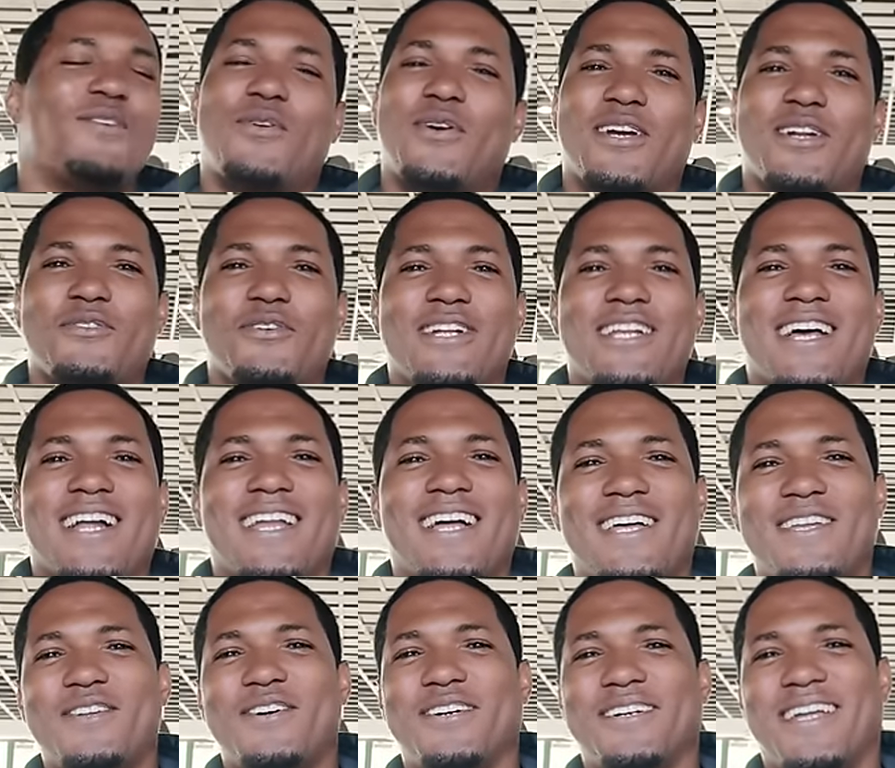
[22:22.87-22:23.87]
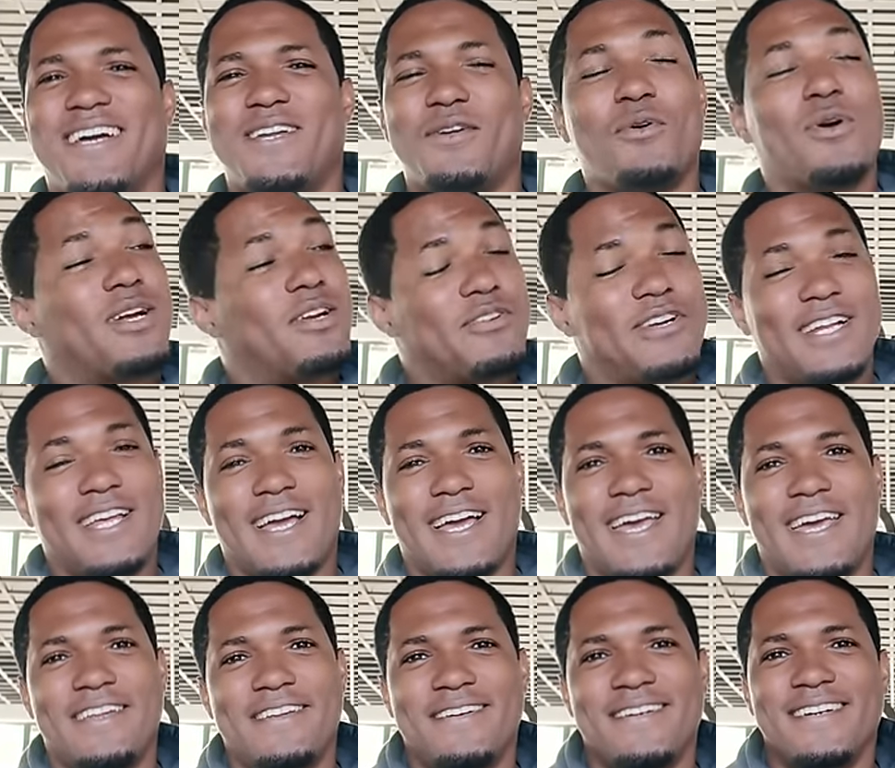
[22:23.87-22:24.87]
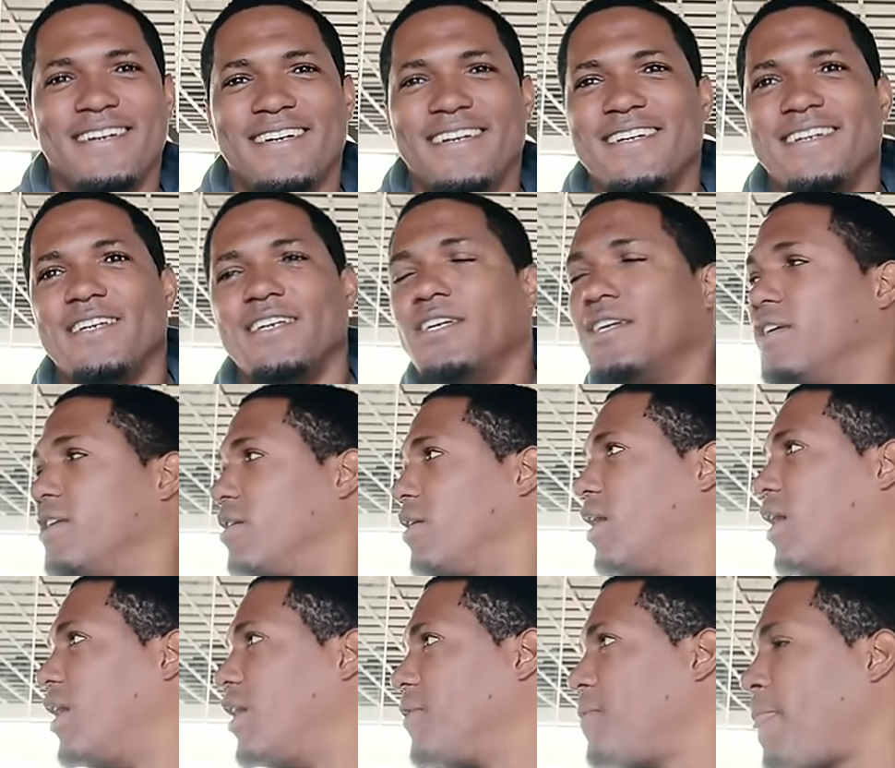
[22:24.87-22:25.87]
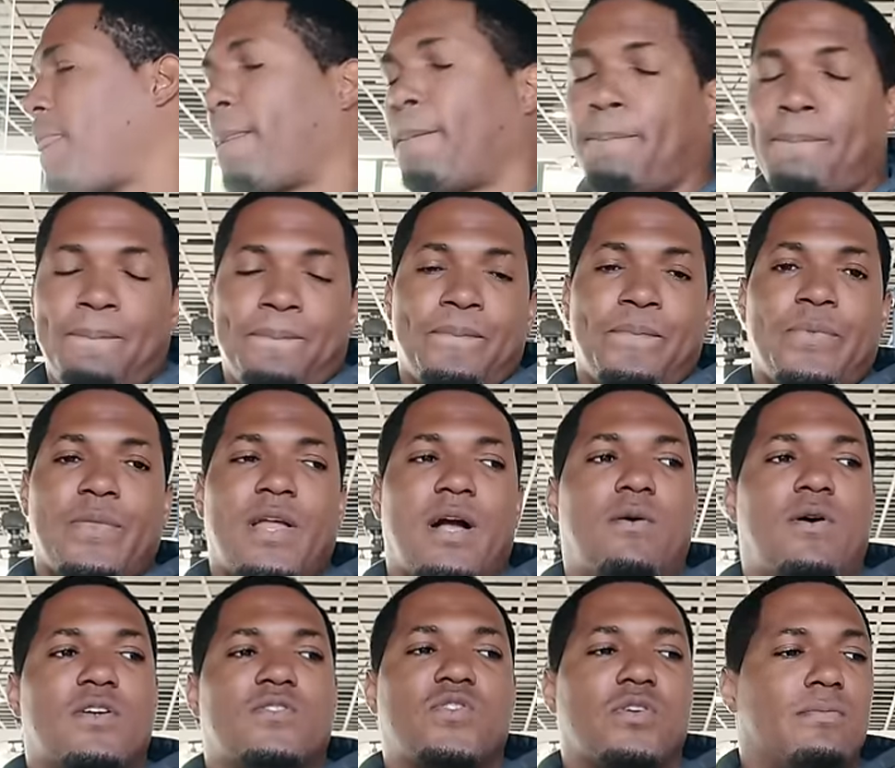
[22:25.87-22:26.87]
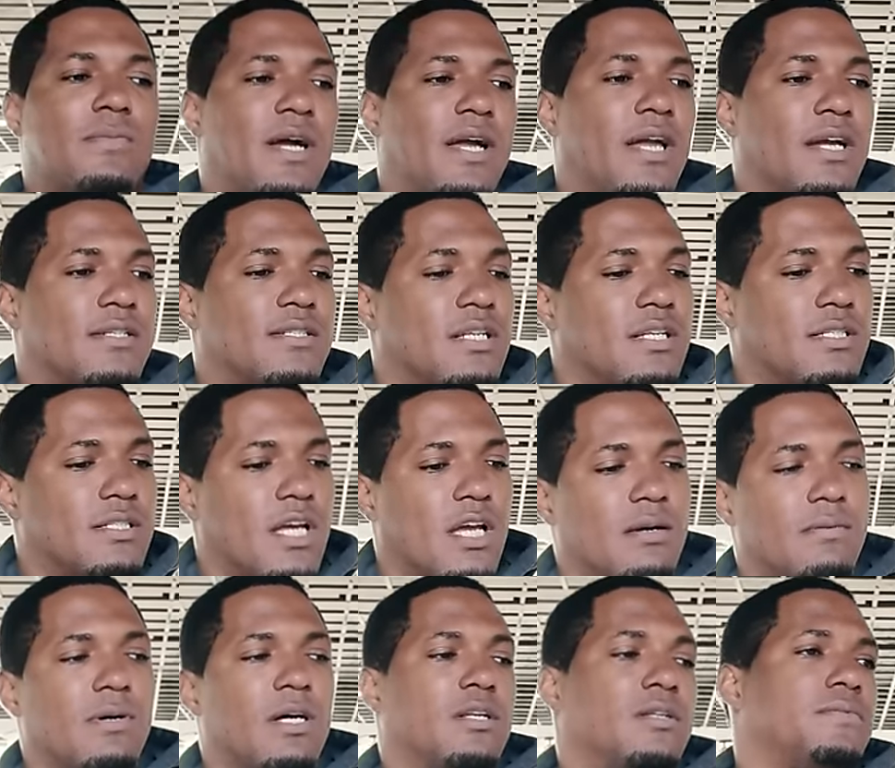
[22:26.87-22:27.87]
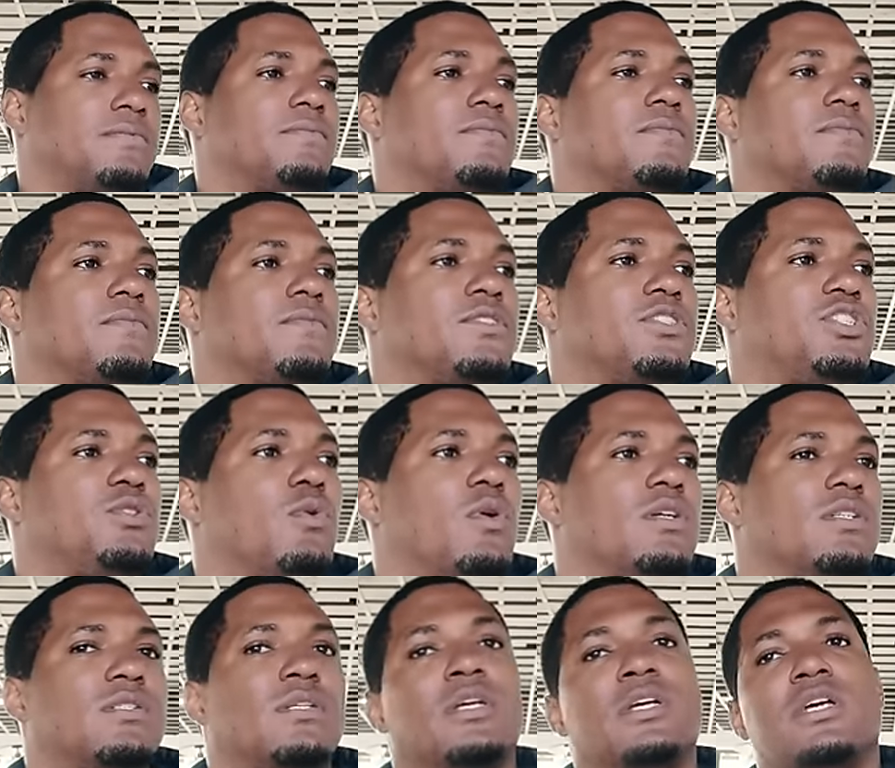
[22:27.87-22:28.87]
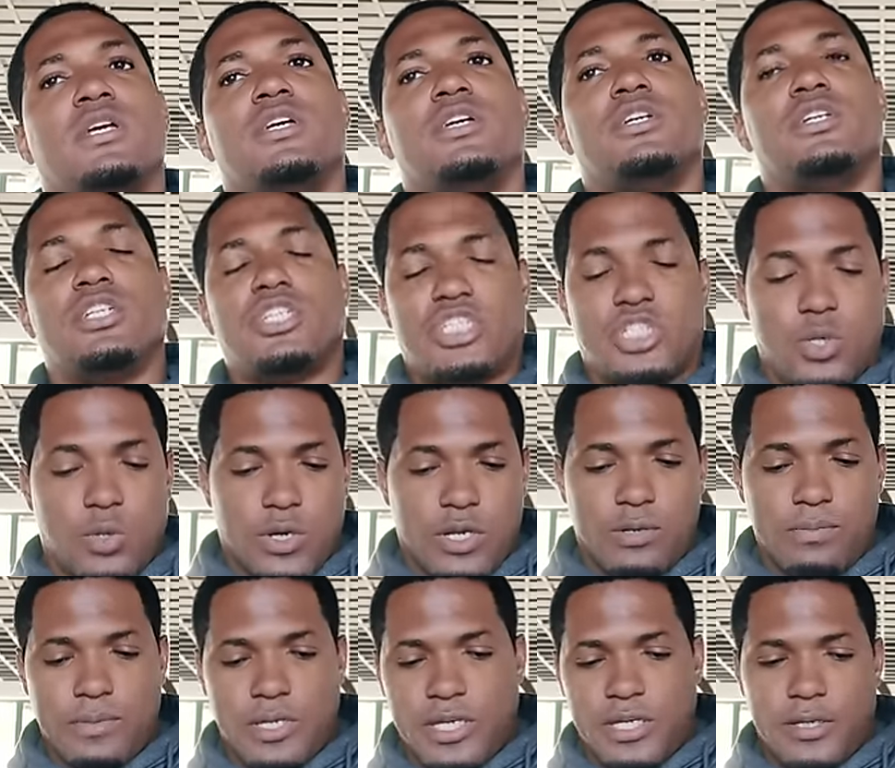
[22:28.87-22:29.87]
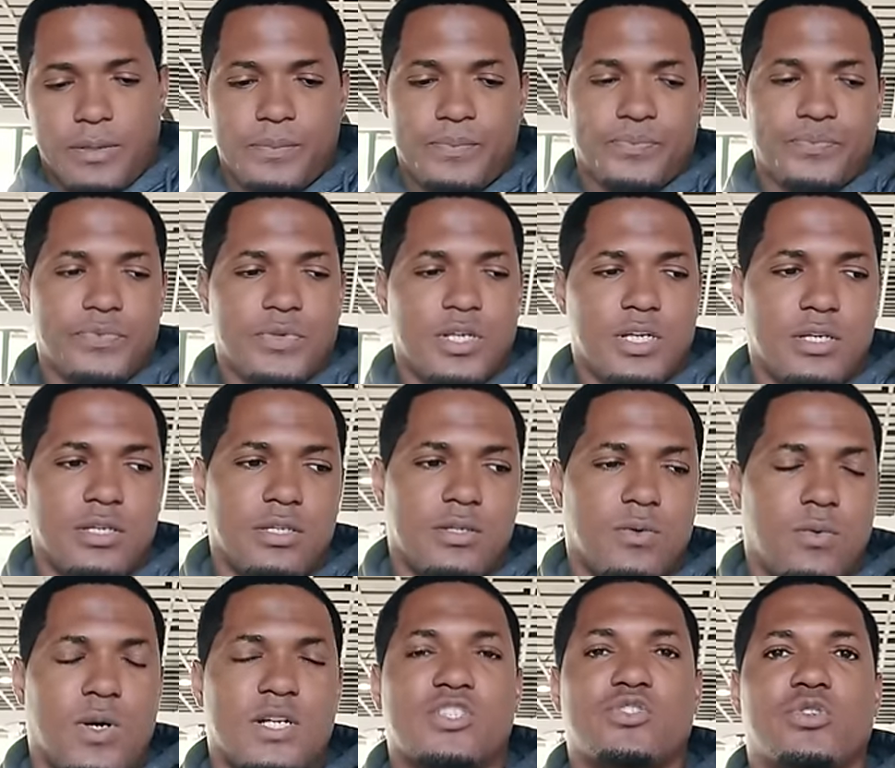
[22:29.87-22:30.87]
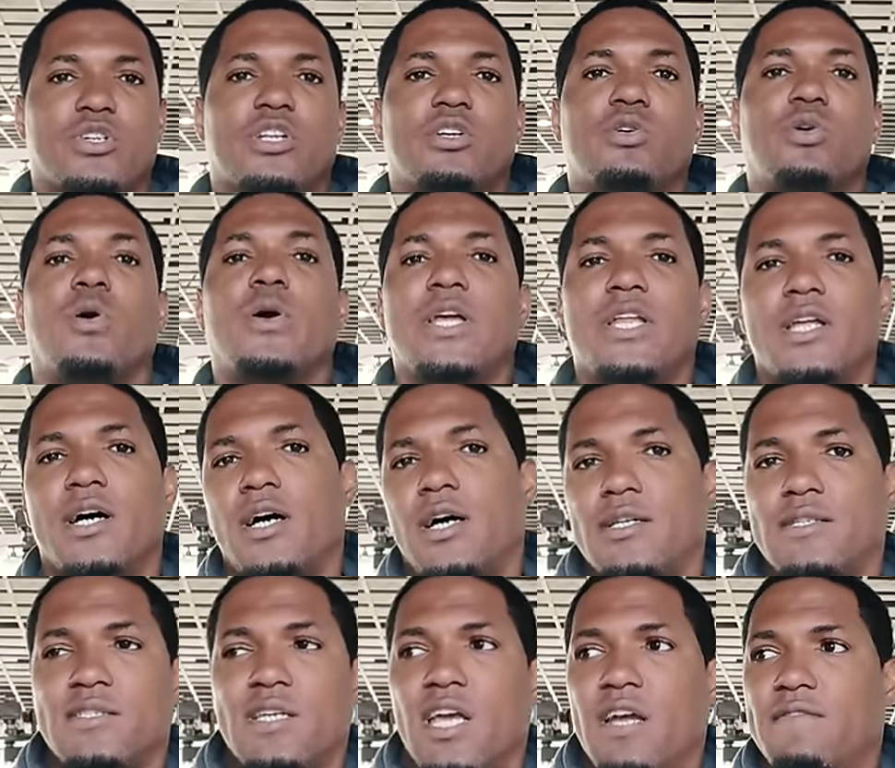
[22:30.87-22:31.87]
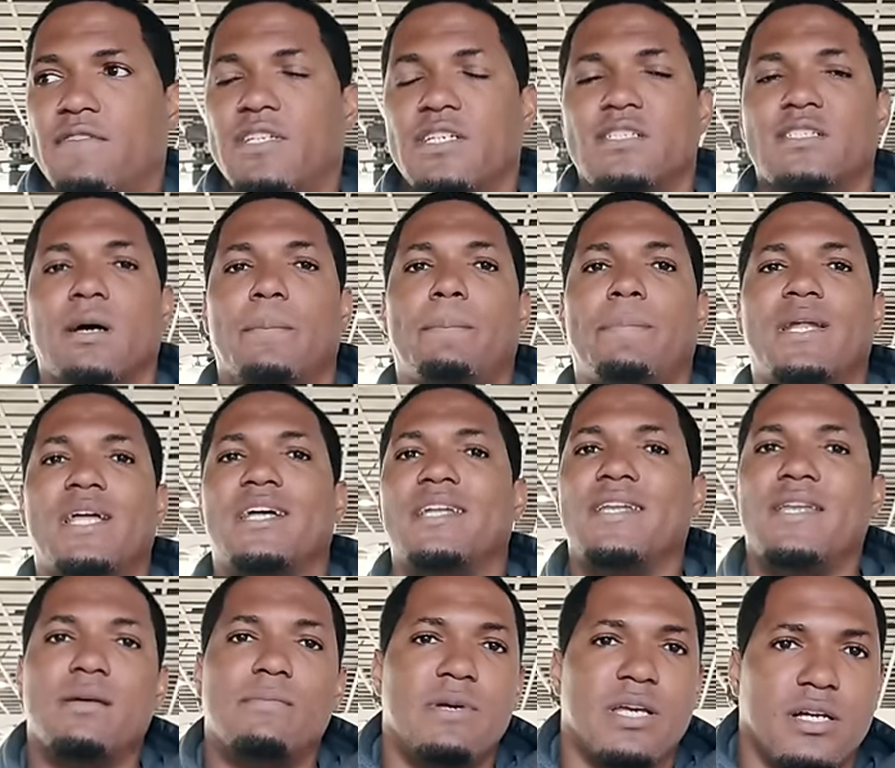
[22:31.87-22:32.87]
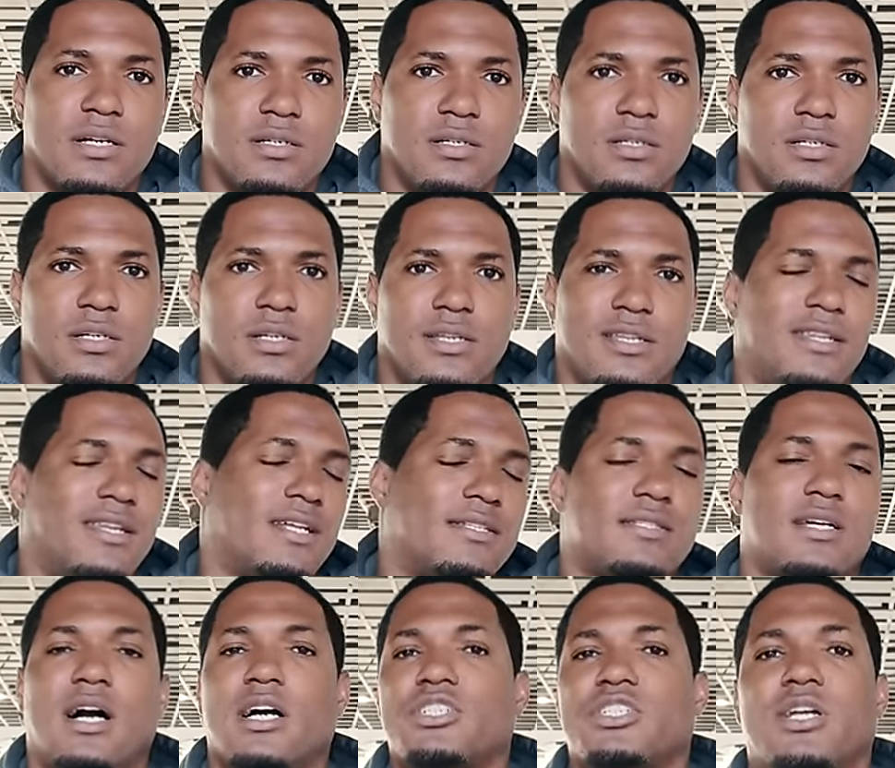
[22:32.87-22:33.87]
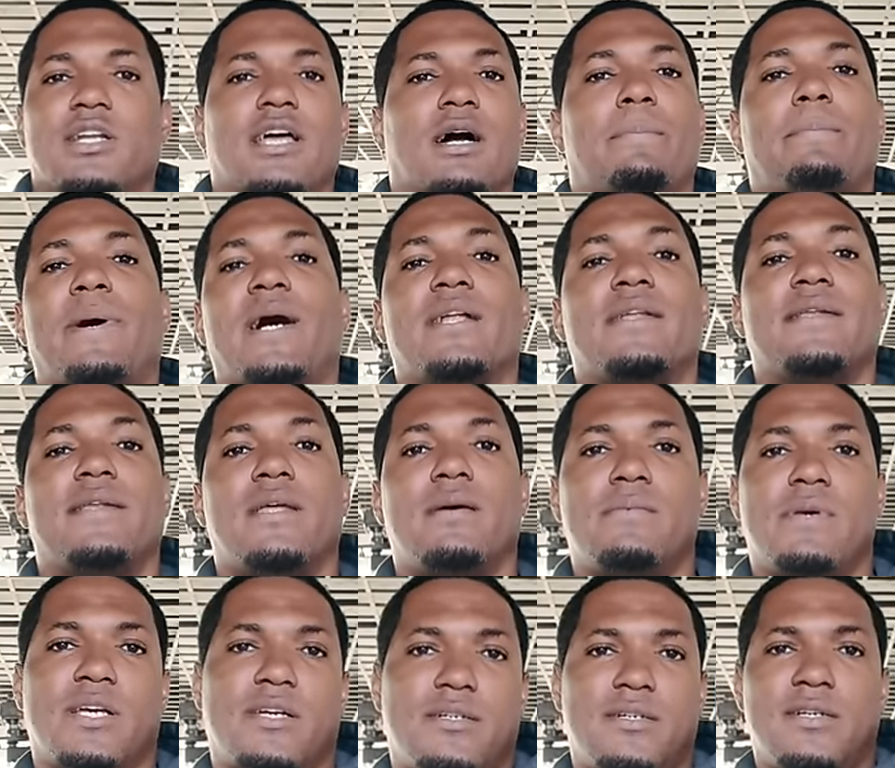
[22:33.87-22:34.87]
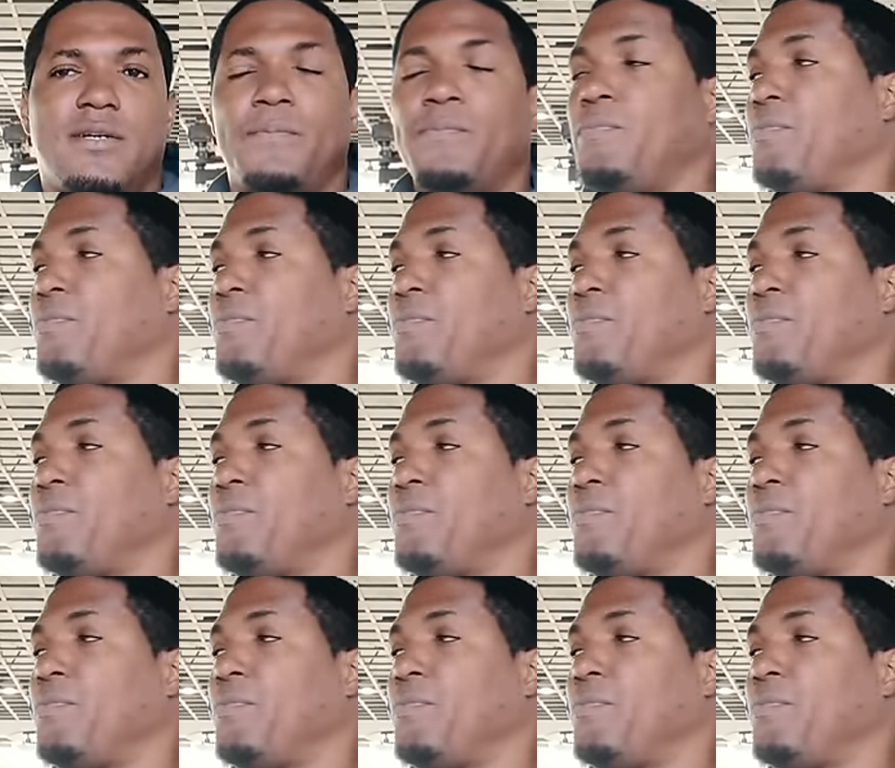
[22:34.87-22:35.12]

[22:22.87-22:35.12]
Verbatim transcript: The world really a lockdown, like the world really at end. You know, and I was with my ex at the time and she was showing me what's really going on. Say so everything's a pandemic, not actually a pandemic.